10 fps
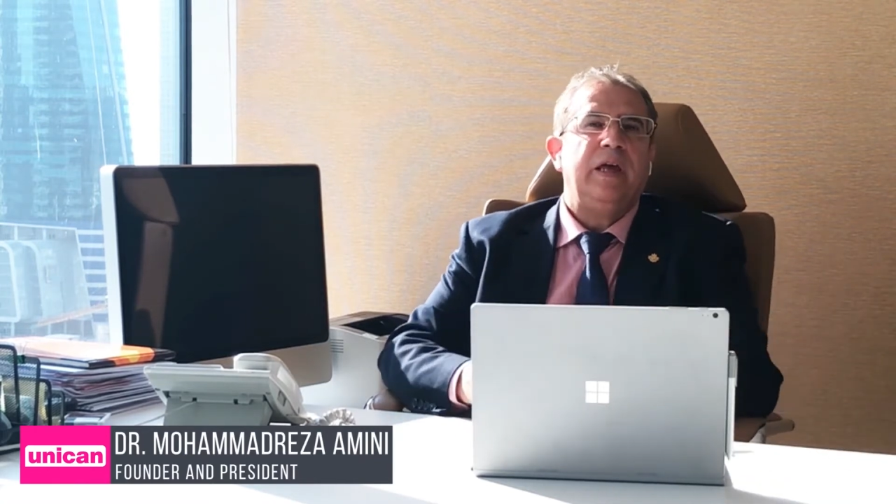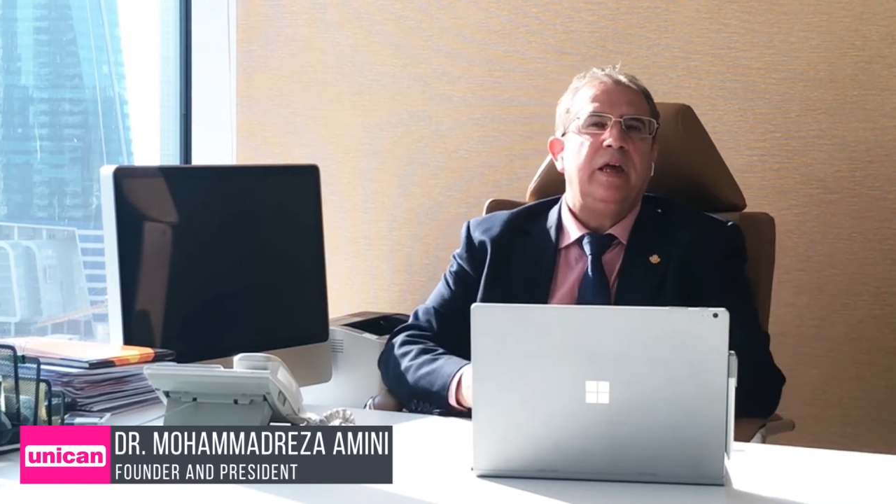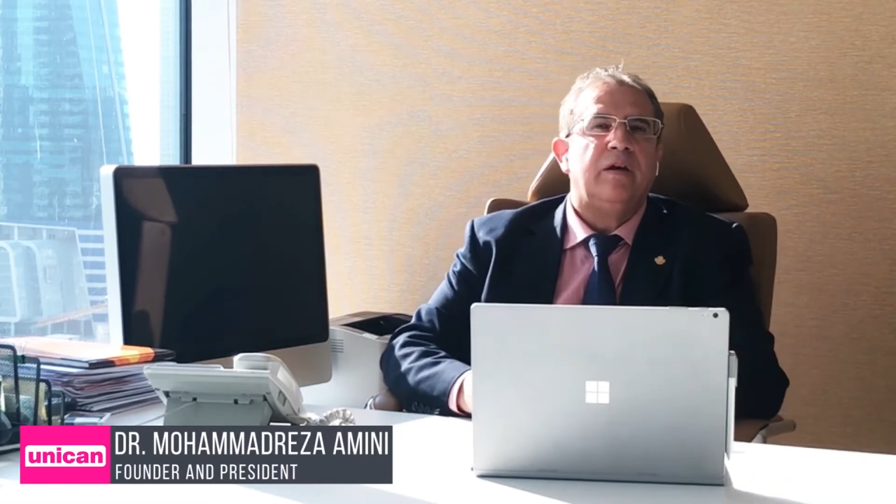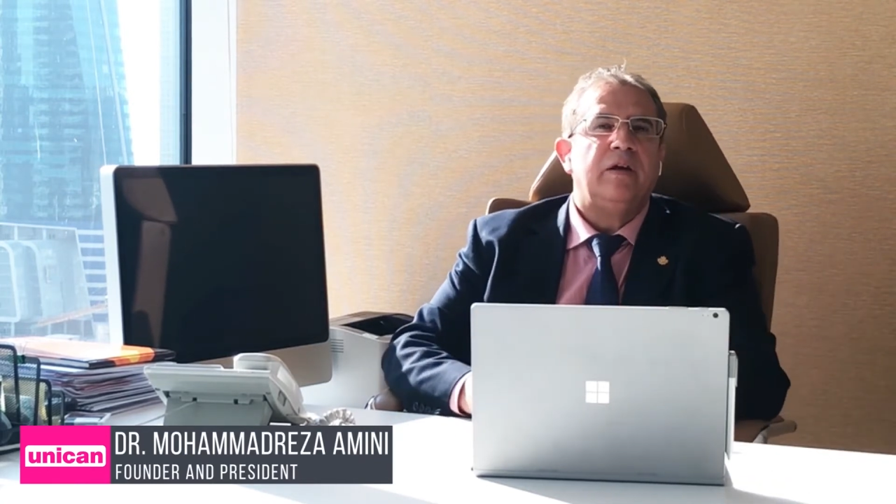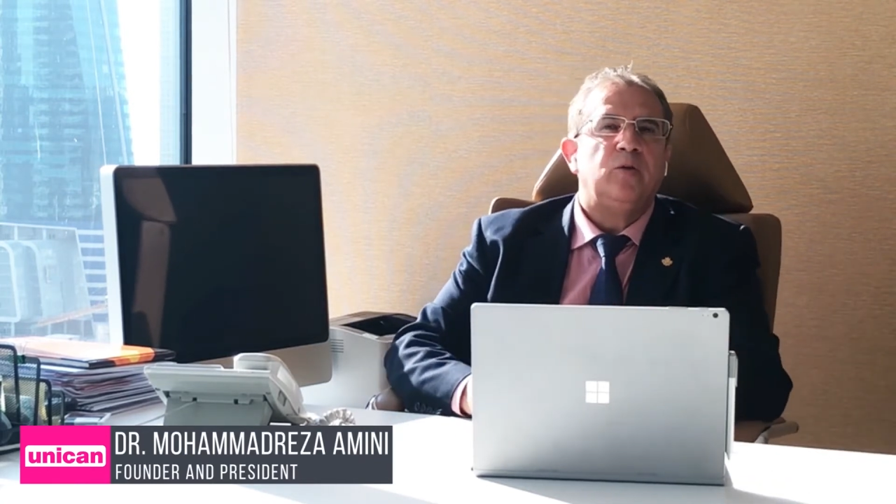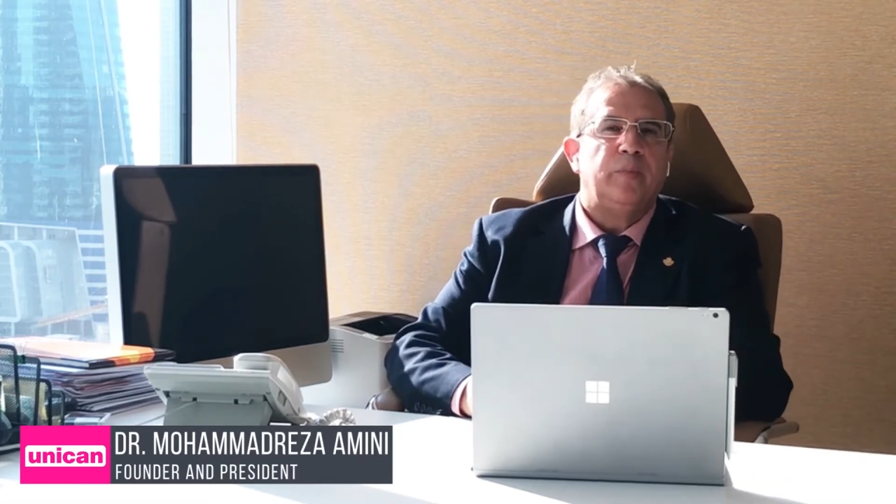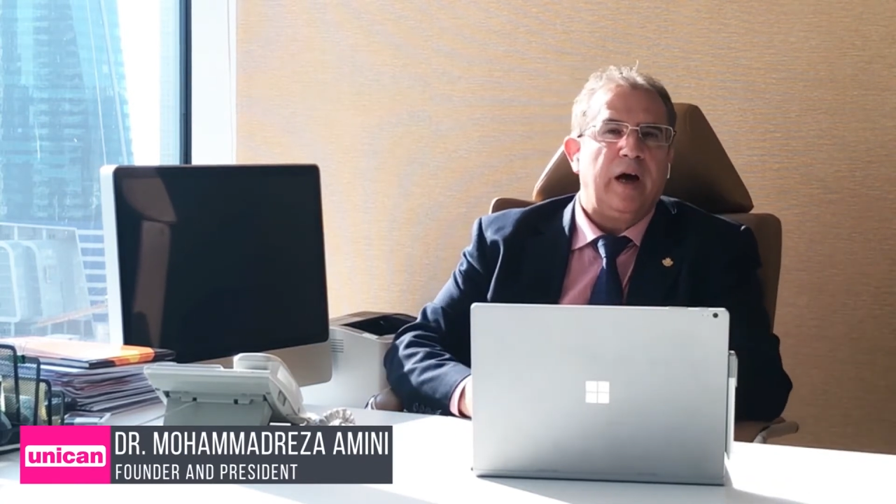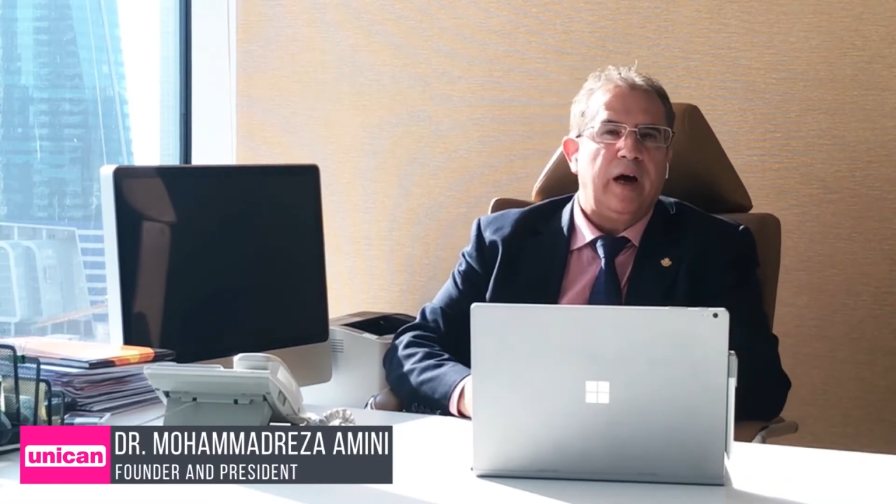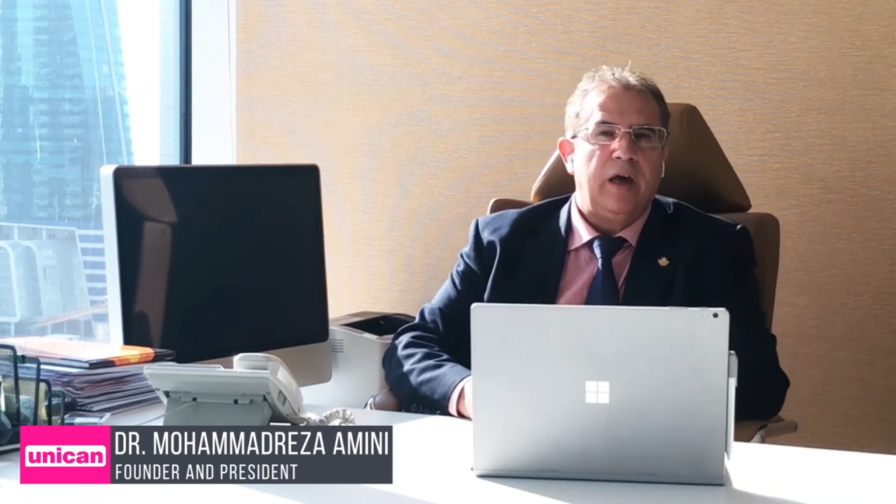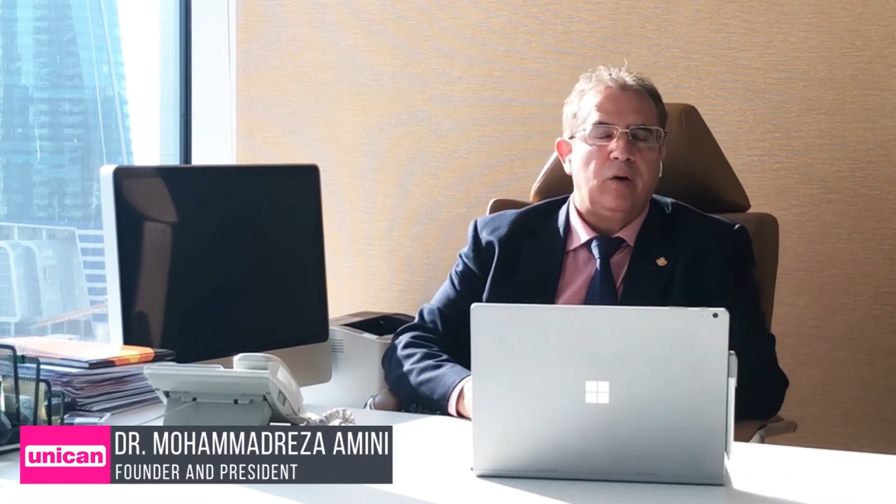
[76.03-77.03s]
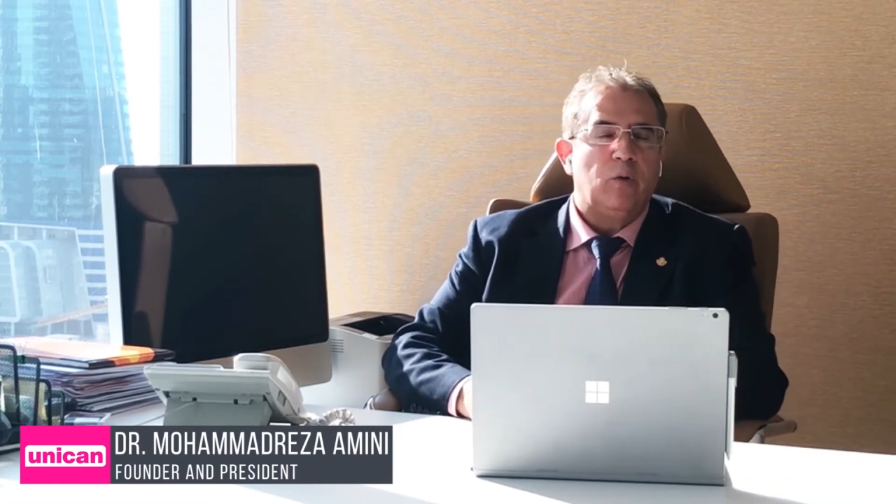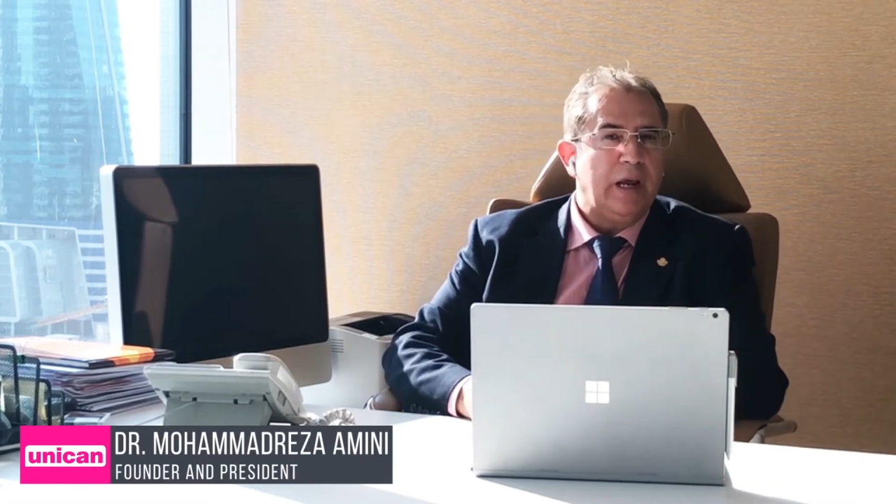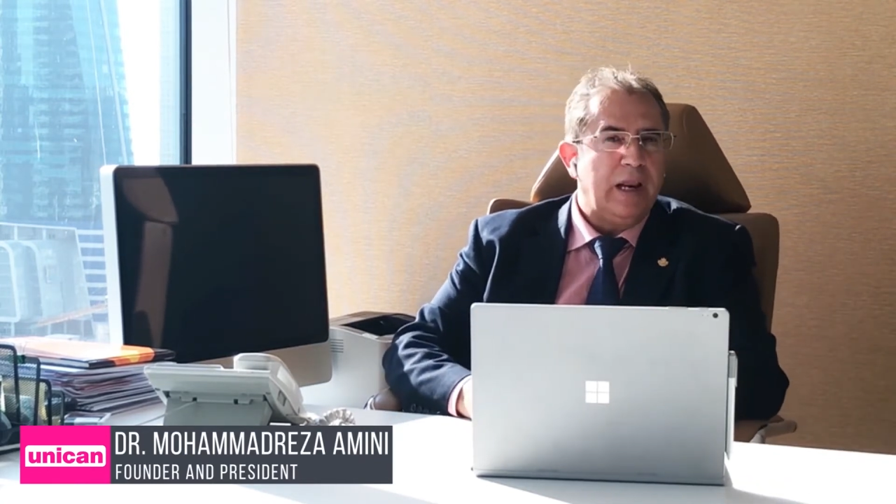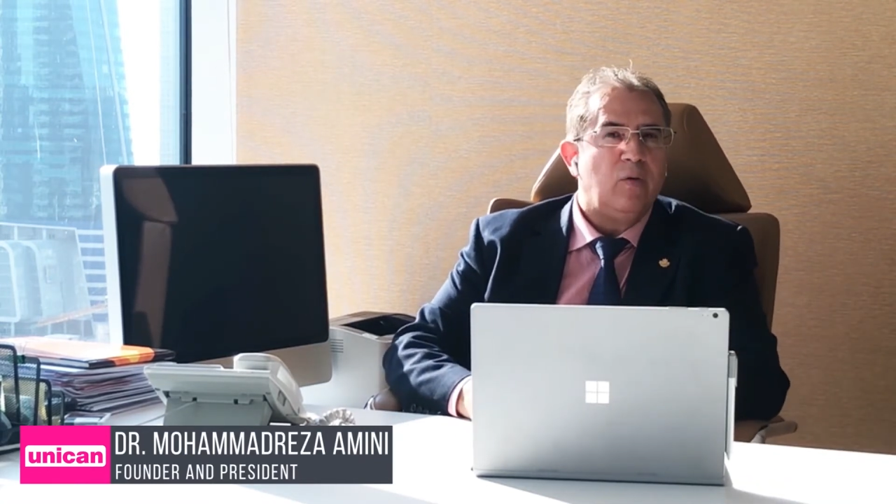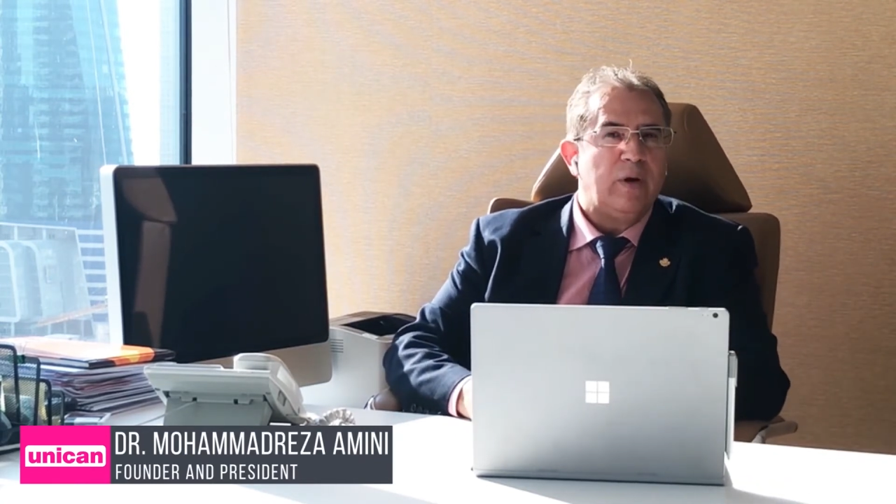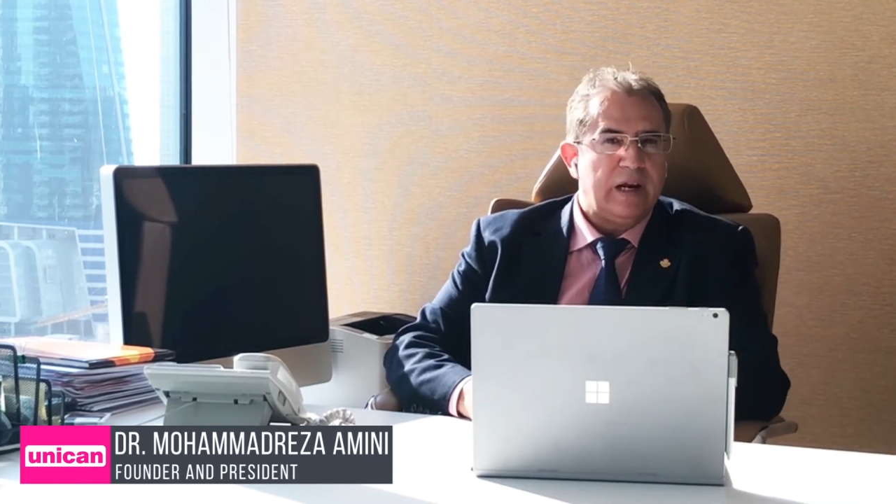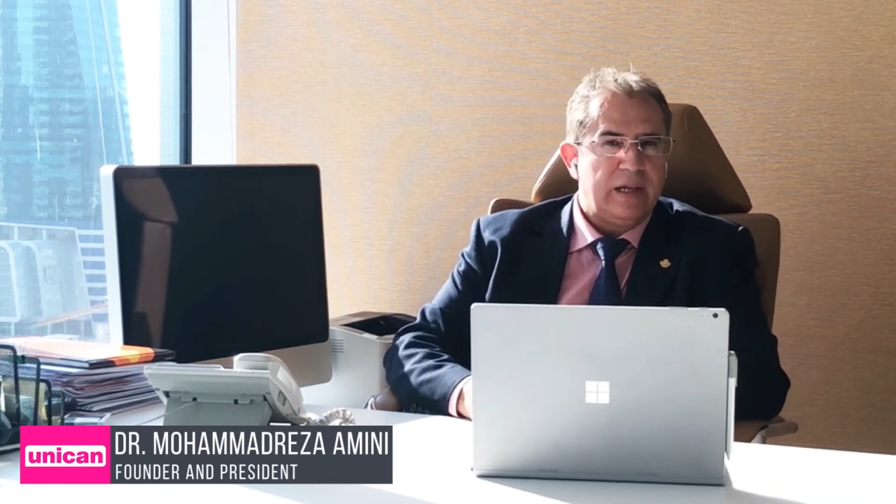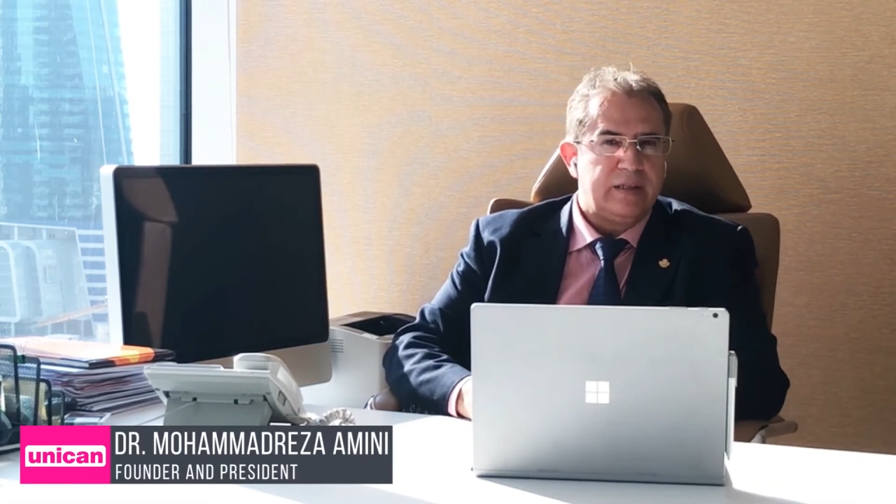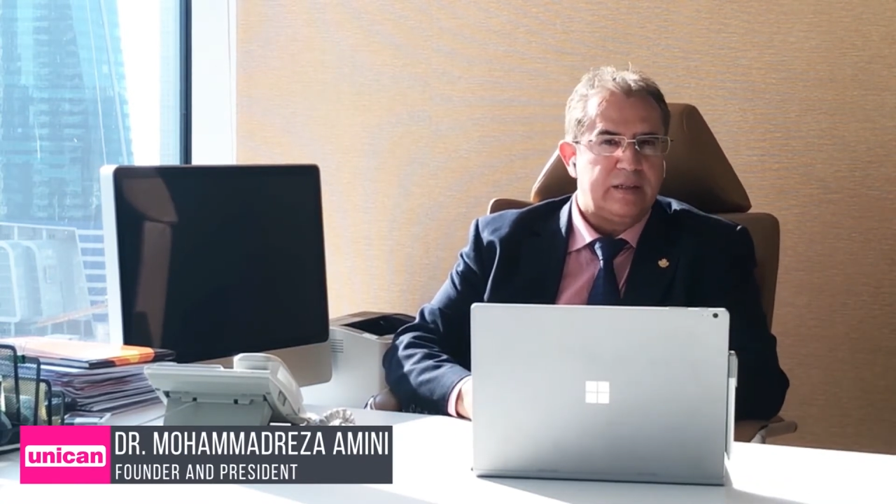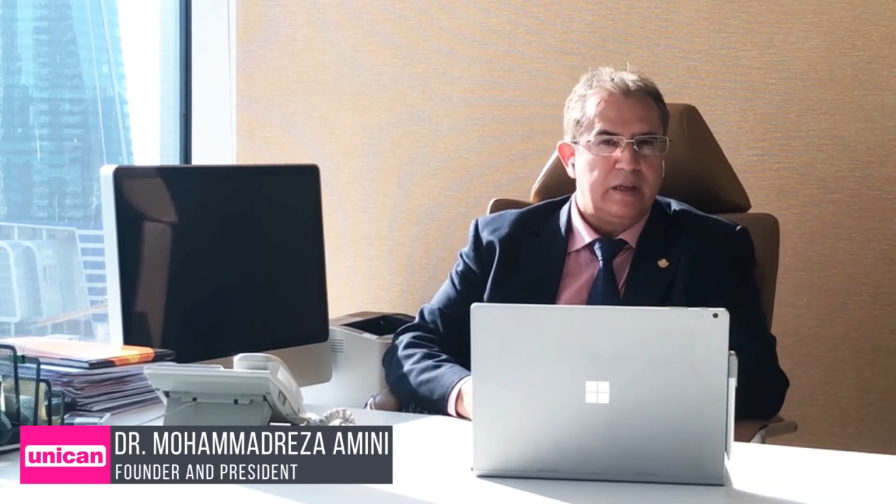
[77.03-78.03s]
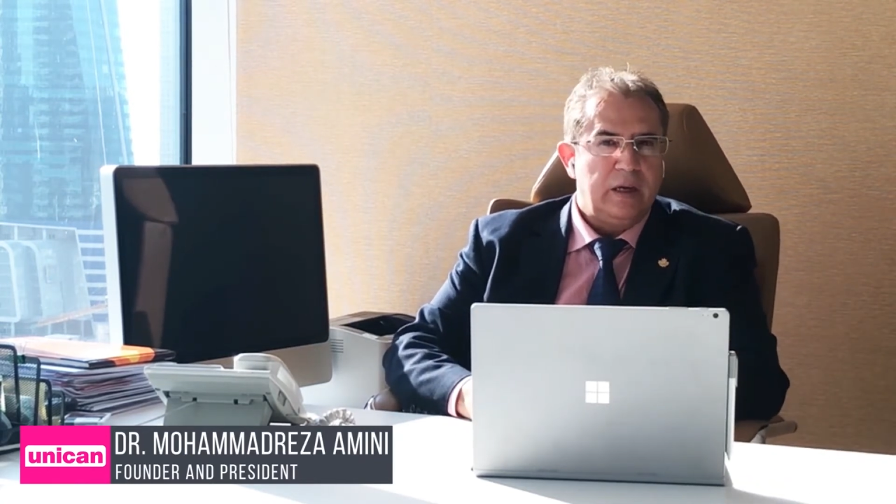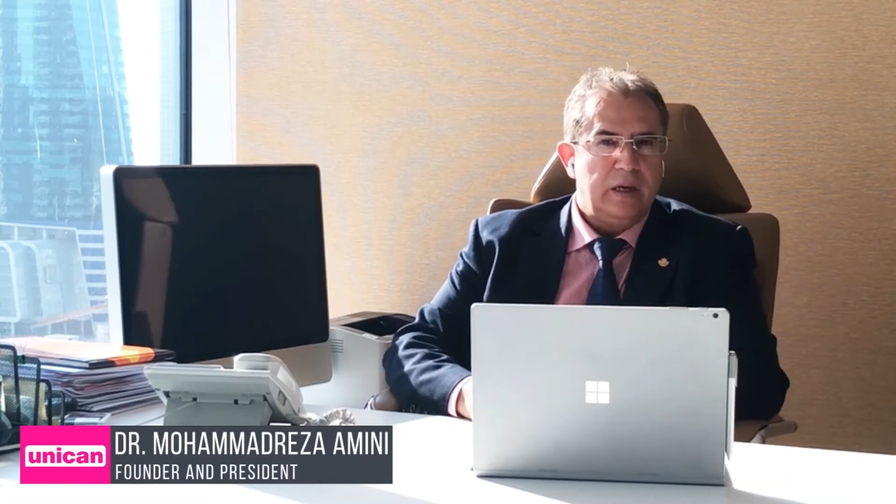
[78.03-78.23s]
here in Dubai or anywhere else,